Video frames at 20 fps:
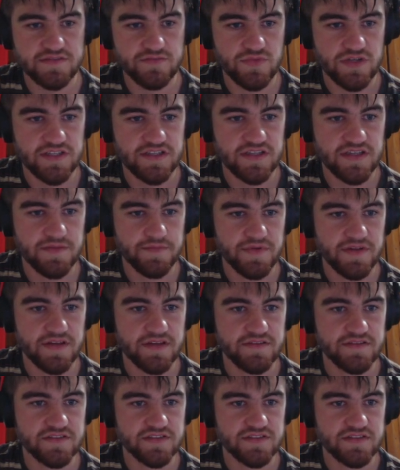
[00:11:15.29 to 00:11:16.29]
Where did he
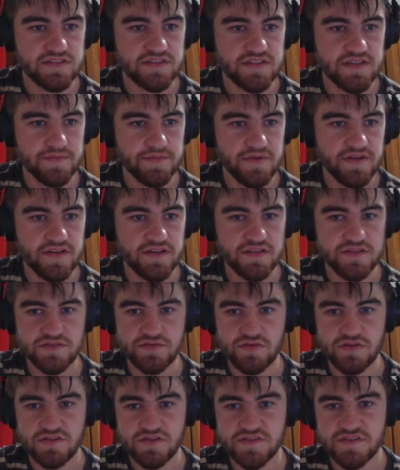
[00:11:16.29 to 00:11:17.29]
play this? Did he play the
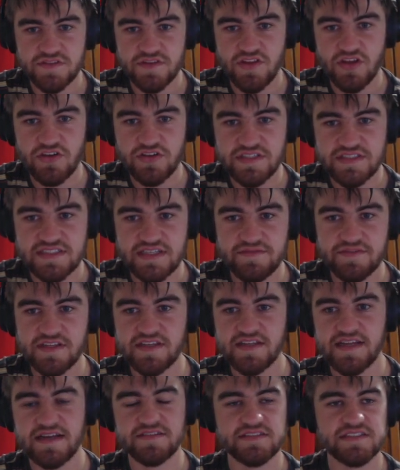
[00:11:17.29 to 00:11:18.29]
Swans? 37
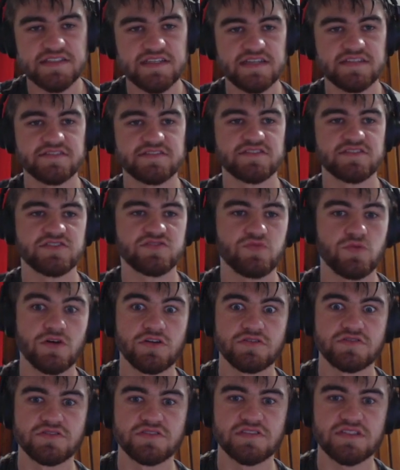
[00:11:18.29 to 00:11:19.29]
hit outs against the
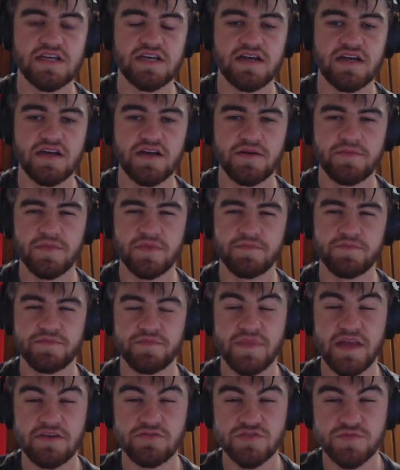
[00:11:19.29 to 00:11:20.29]
Swans.
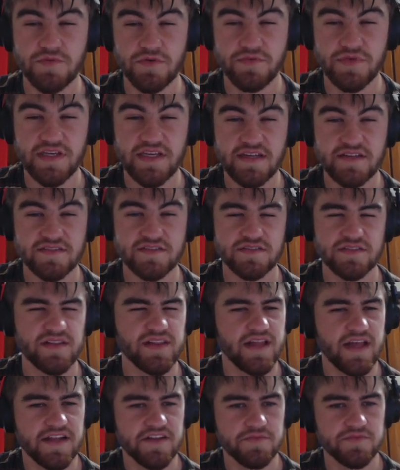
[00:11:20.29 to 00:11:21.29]
That was probably against
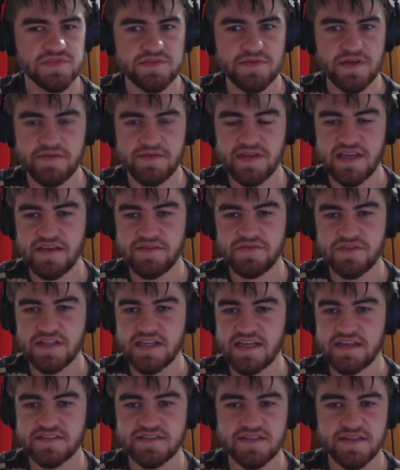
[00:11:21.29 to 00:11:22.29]
Laddams, maybe. Even
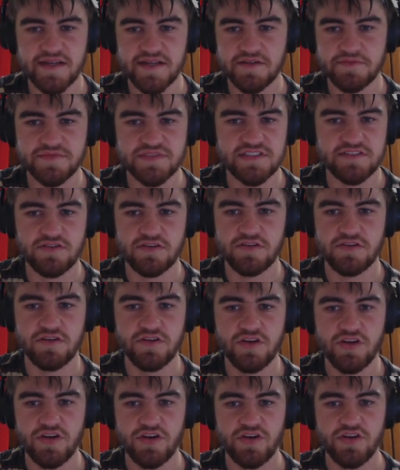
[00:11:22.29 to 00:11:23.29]
against Laddams, he got
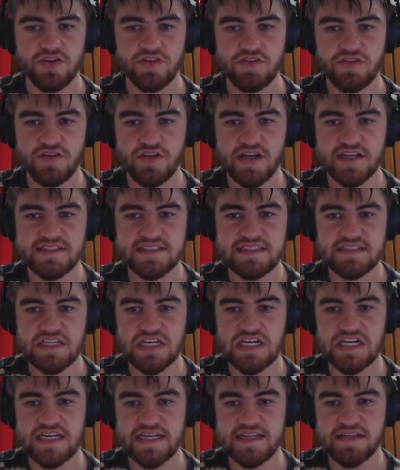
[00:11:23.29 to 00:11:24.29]

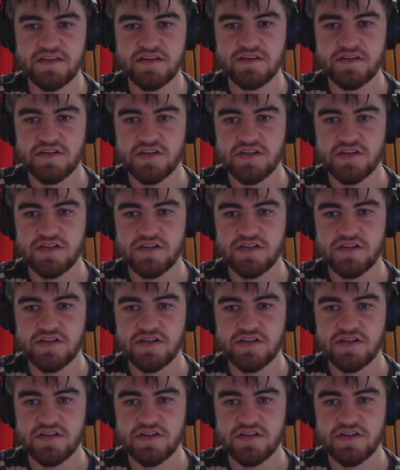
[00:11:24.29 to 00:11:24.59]
99.